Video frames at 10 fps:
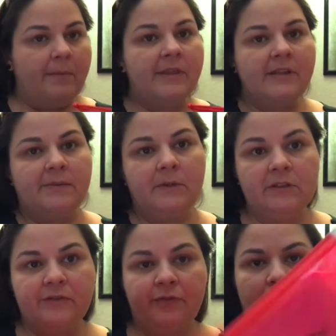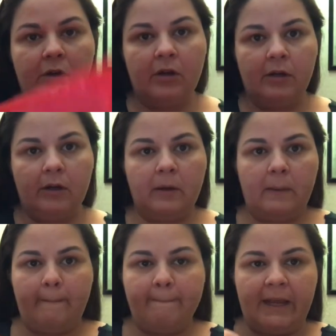this one is for
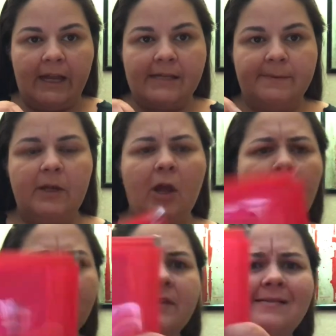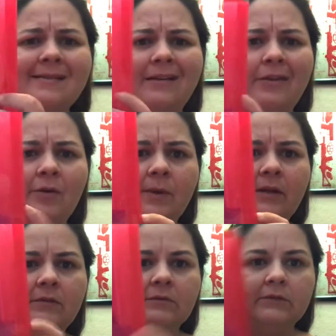my husband. Oh, this is another
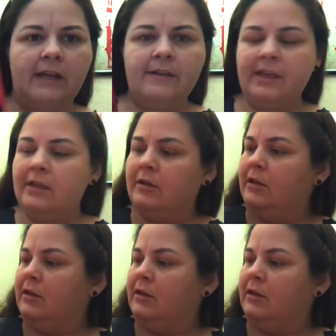one kind of thing.